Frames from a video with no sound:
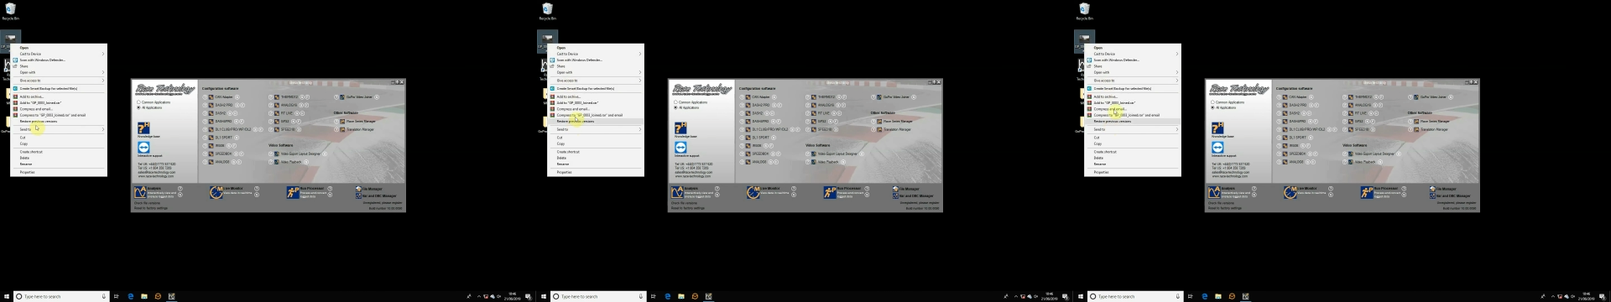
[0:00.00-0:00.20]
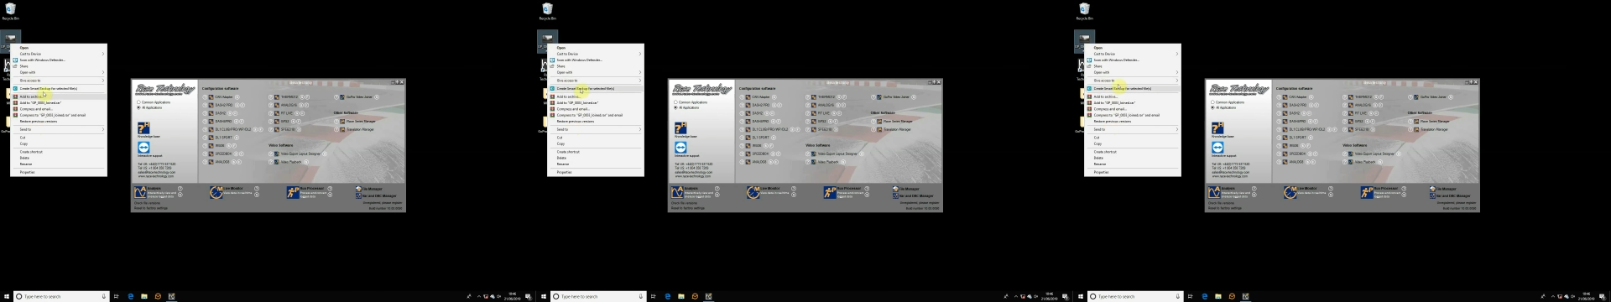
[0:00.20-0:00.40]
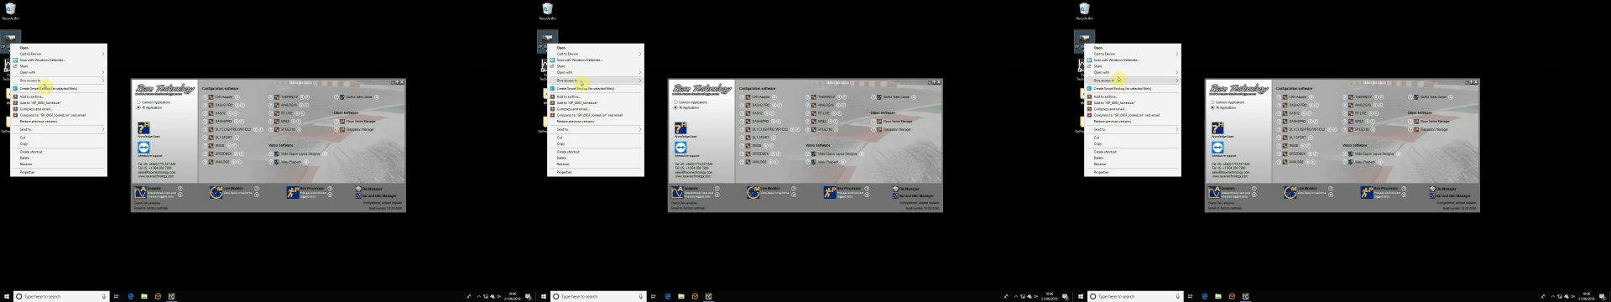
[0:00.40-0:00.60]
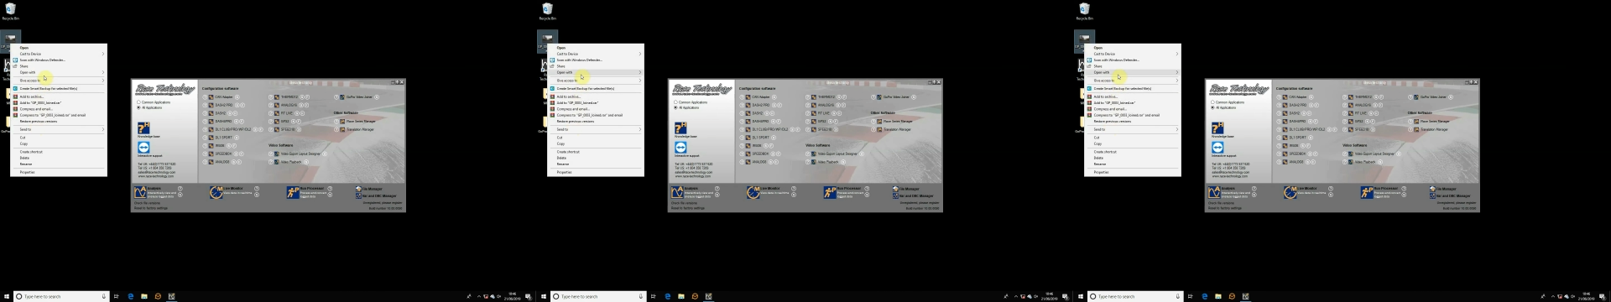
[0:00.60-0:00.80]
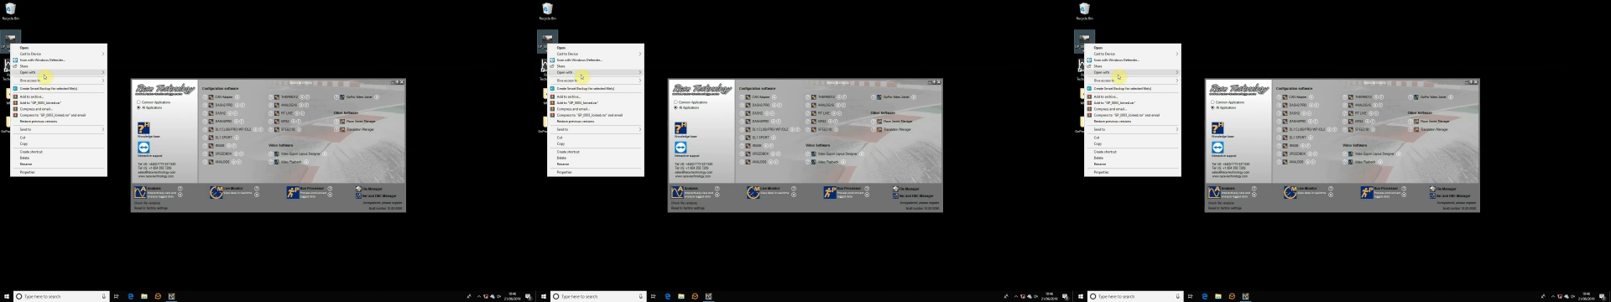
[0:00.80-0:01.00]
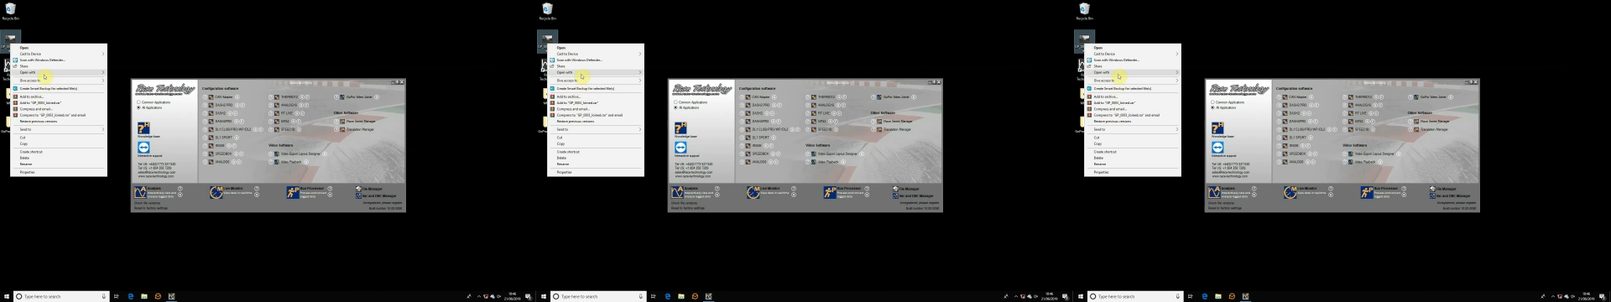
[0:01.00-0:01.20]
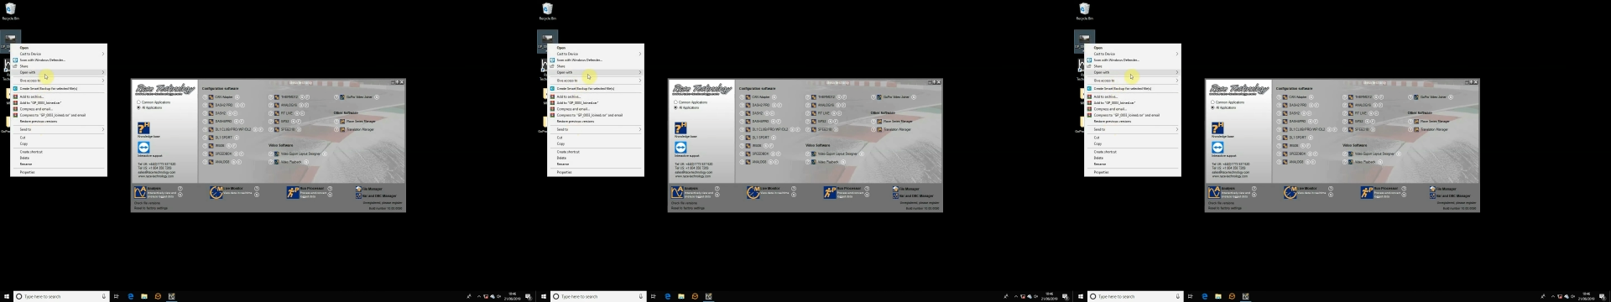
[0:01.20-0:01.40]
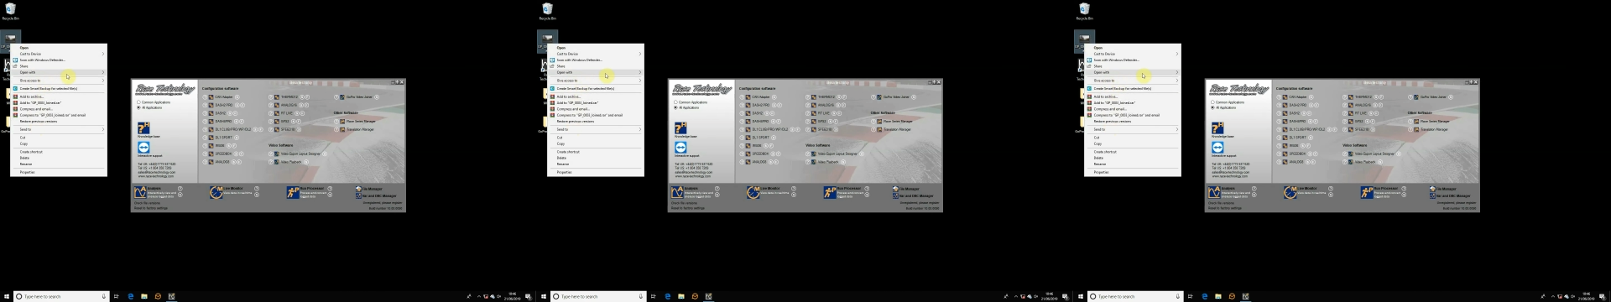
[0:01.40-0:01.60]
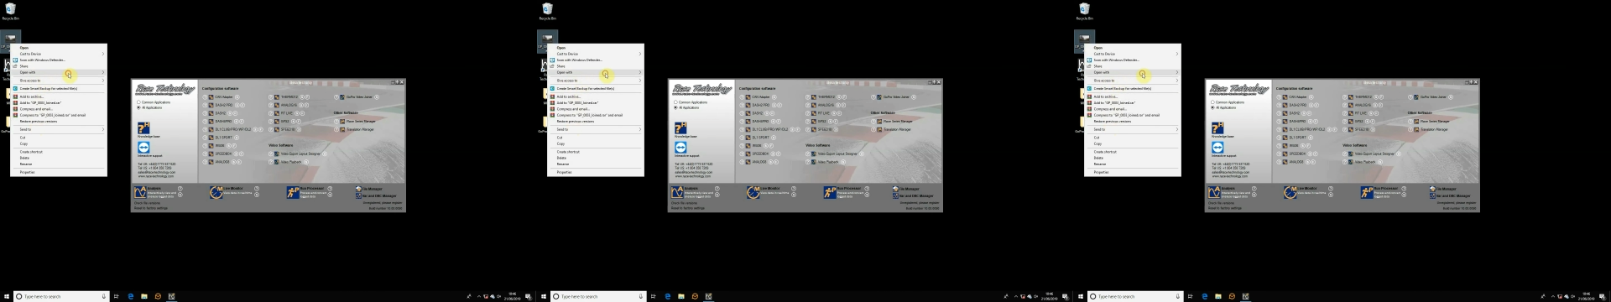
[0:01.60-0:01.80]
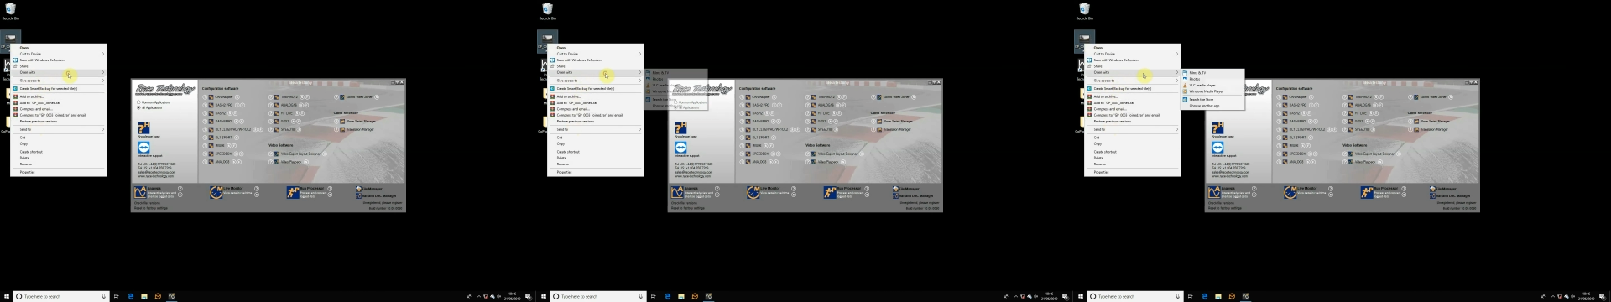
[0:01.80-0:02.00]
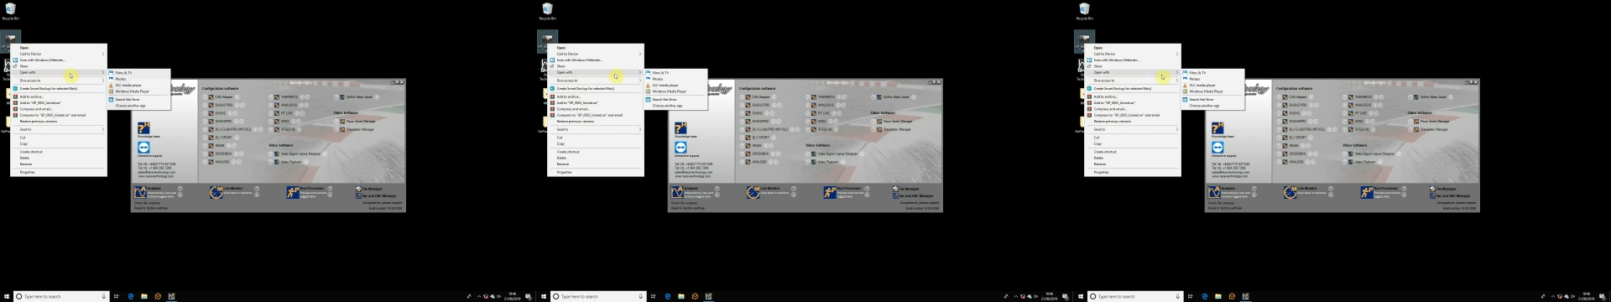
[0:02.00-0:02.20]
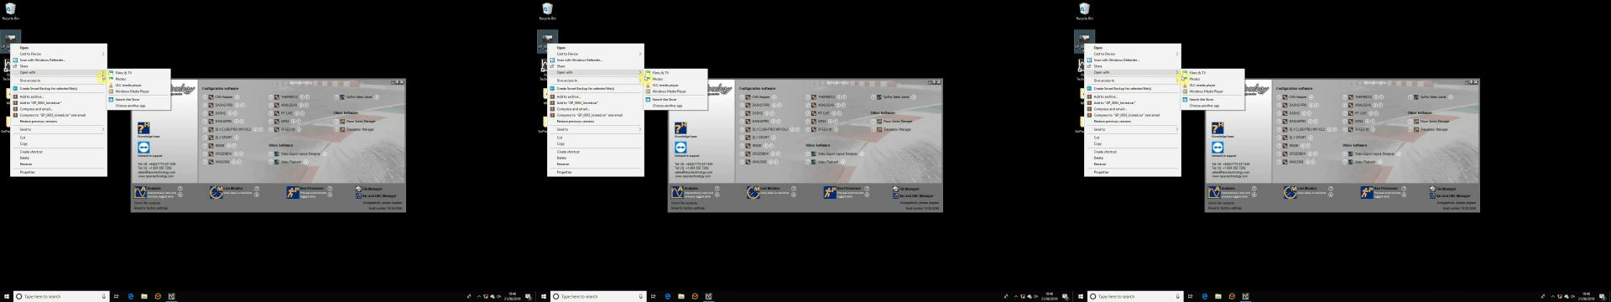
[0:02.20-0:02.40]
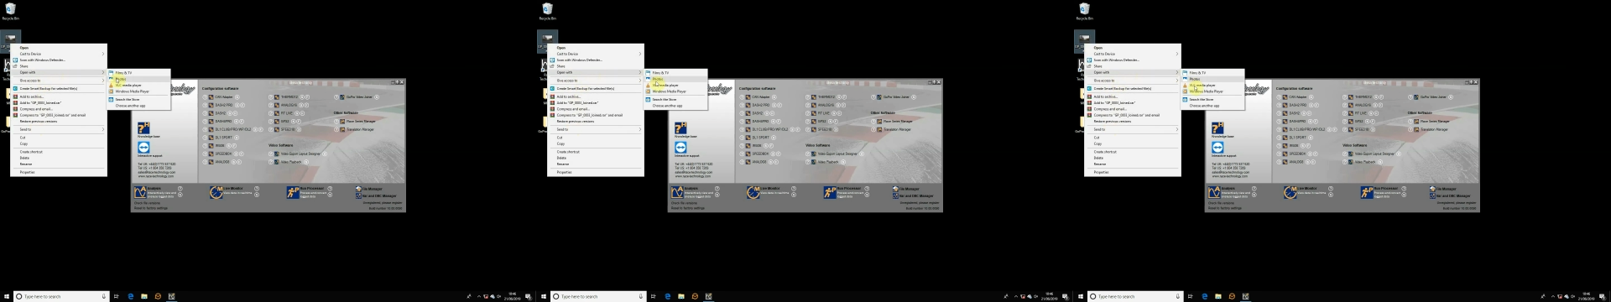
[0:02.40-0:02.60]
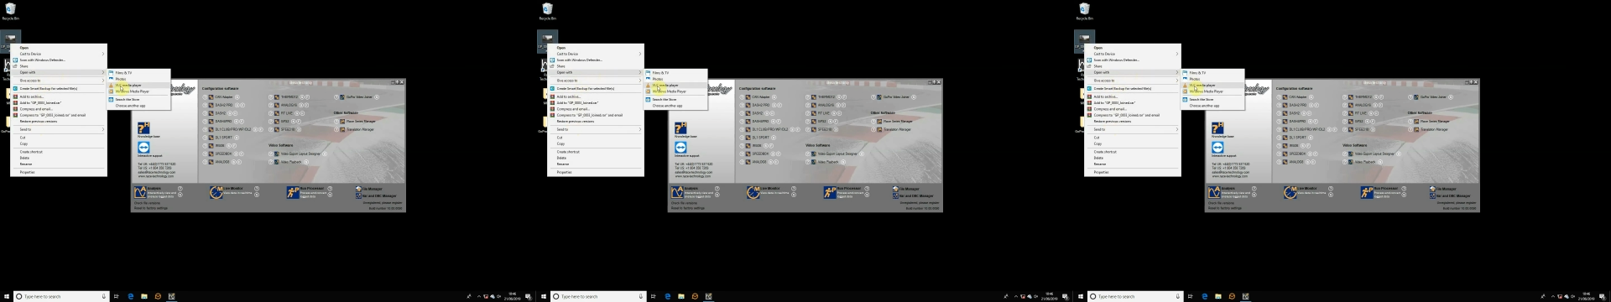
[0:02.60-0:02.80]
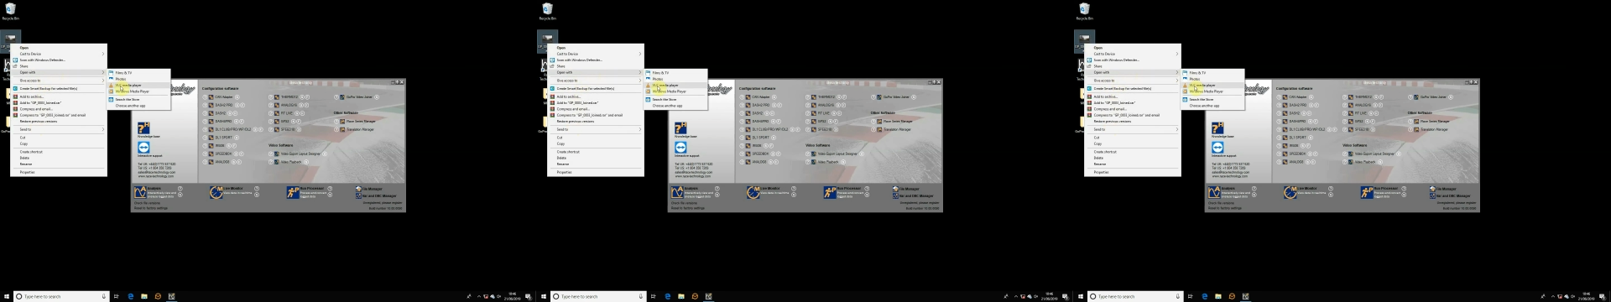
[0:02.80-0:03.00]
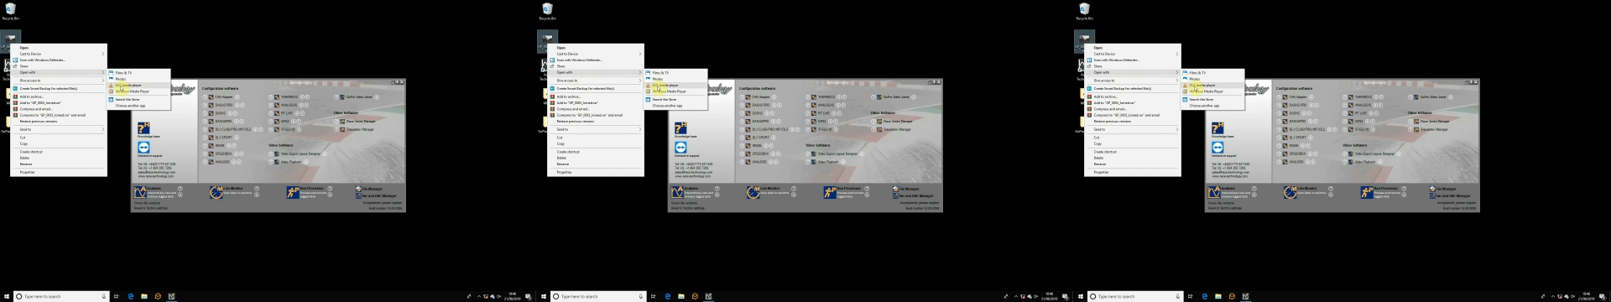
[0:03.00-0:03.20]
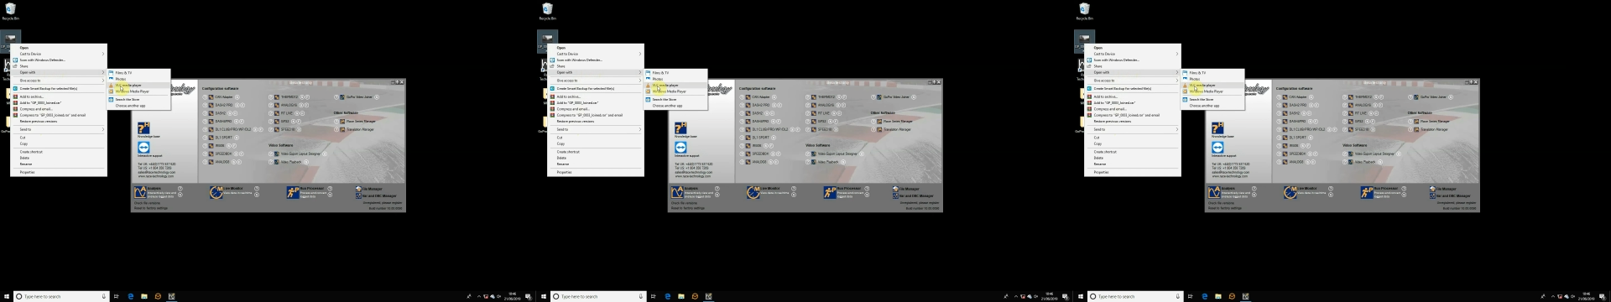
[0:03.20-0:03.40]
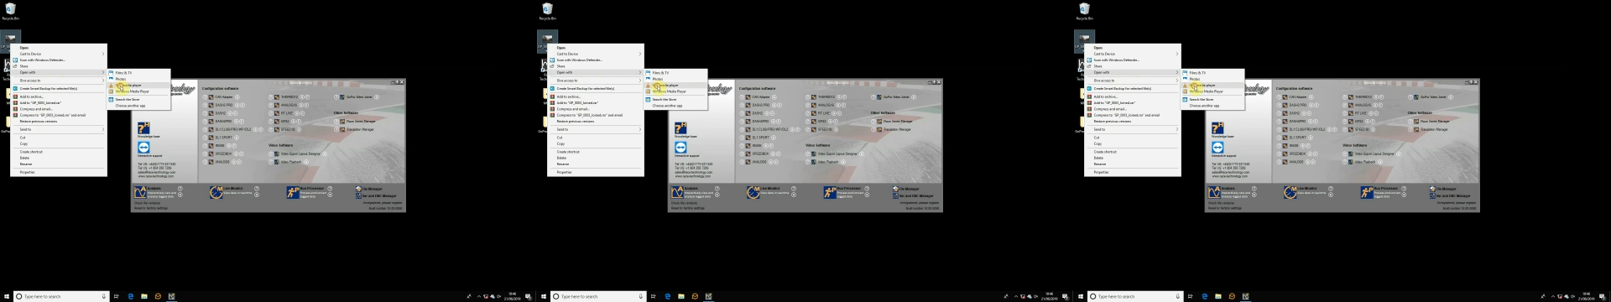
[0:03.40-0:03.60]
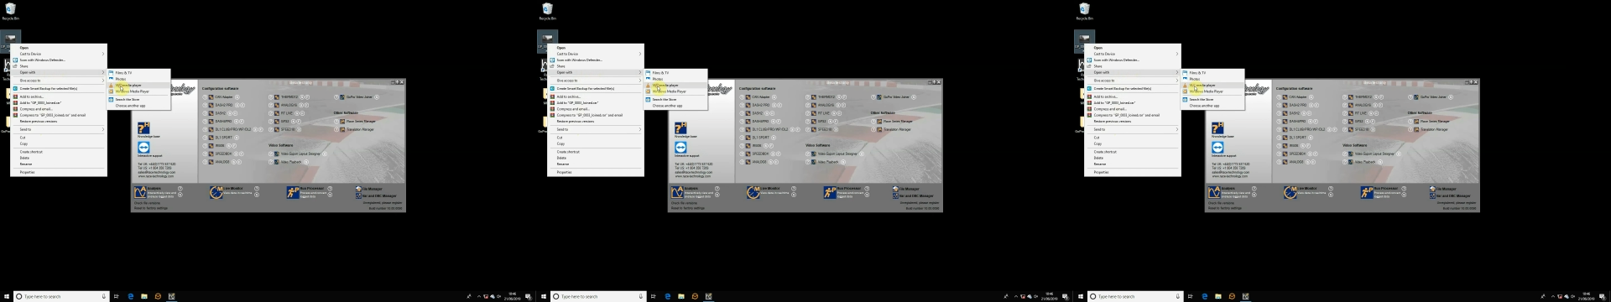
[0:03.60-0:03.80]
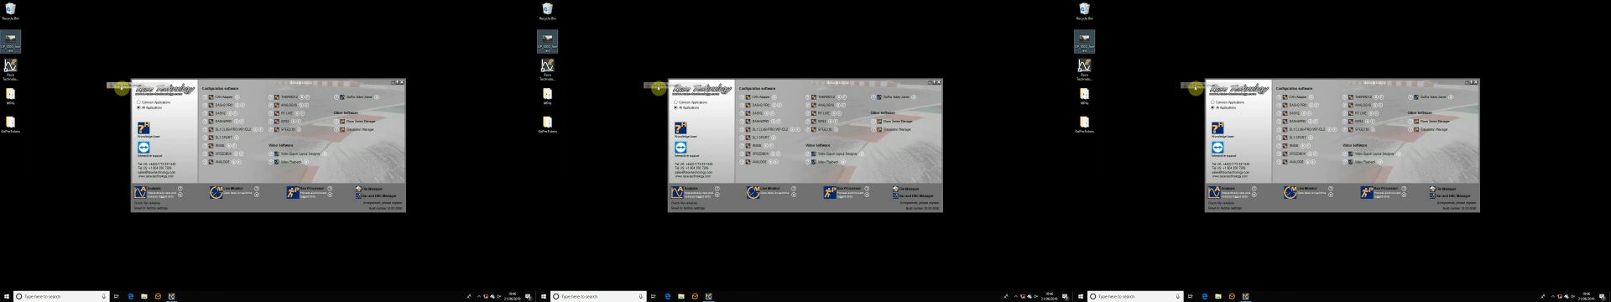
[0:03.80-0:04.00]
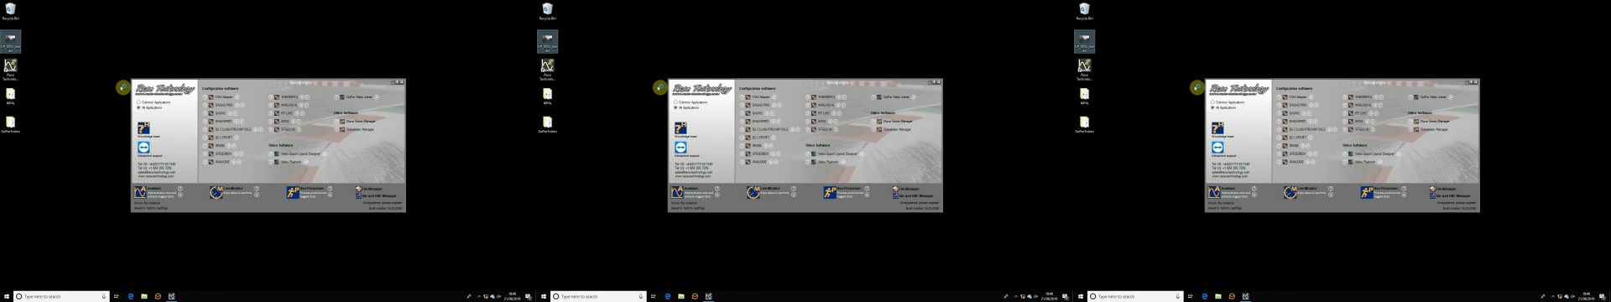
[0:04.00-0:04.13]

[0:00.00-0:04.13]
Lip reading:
No face is visible, so there are no lips to read.